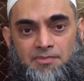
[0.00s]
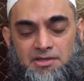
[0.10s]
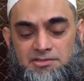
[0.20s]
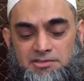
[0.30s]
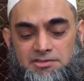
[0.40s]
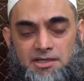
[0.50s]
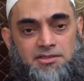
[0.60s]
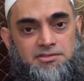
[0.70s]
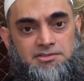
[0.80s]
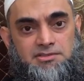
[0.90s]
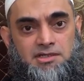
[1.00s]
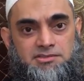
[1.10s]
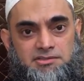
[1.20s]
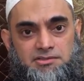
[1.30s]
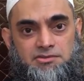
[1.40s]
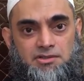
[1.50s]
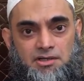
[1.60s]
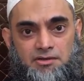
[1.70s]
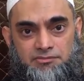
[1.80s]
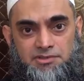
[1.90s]
patient and just continue
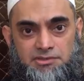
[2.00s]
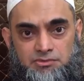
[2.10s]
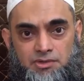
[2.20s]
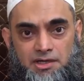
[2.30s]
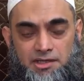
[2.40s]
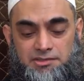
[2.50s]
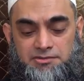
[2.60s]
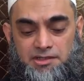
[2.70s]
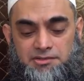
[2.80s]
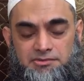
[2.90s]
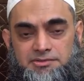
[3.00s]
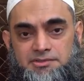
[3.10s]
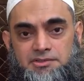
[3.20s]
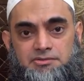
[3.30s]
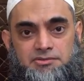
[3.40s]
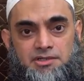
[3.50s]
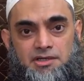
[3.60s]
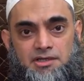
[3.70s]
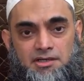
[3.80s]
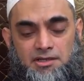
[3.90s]
the dua and try to stick to
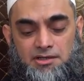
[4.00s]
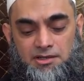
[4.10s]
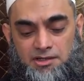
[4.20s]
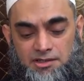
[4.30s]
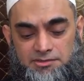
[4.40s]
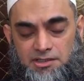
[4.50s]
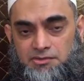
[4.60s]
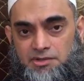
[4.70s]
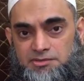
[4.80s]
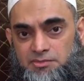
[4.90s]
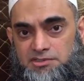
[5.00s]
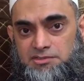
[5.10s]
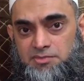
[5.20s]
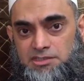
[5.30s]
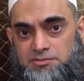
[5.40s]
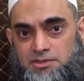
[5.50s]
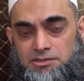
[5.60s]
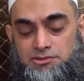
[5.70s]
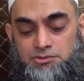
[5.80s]
the taqwa as much as possible.